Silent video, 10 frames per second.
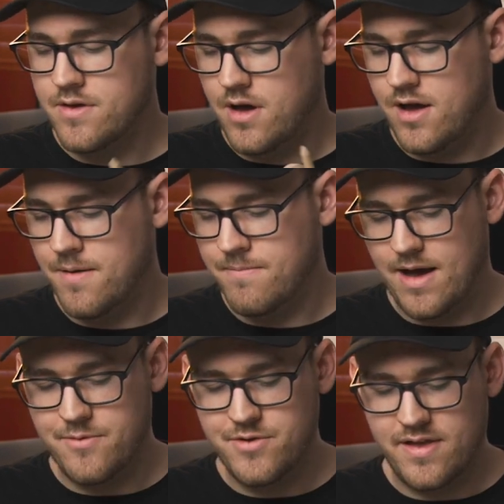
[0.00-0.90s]

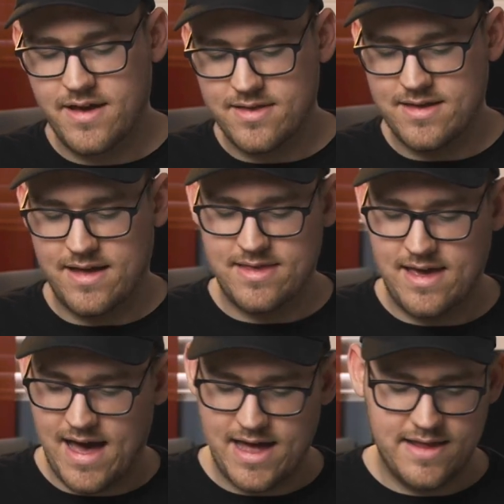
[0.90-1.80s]
I really like that
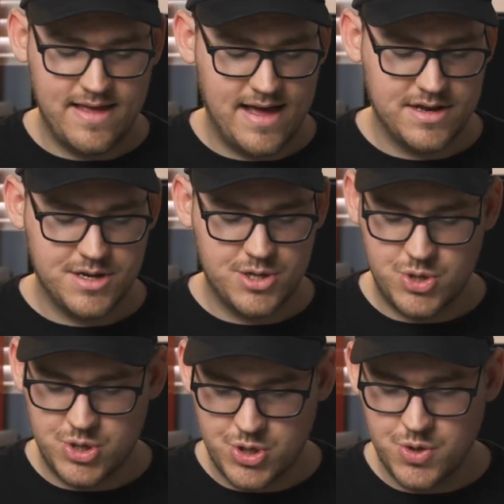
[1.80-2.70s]
they added that
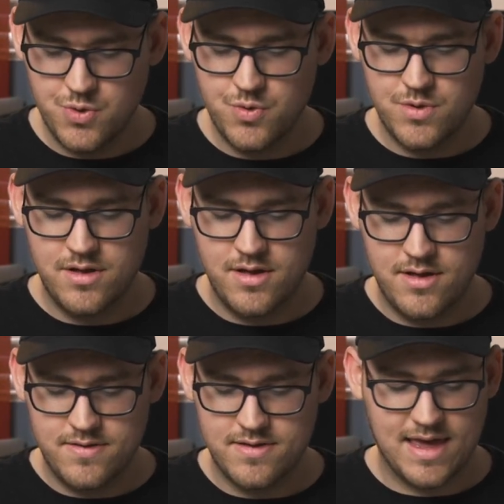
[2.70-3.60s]
to
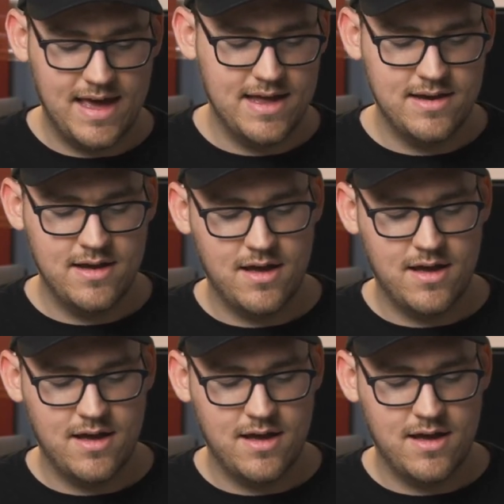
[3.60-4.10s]
the Ken.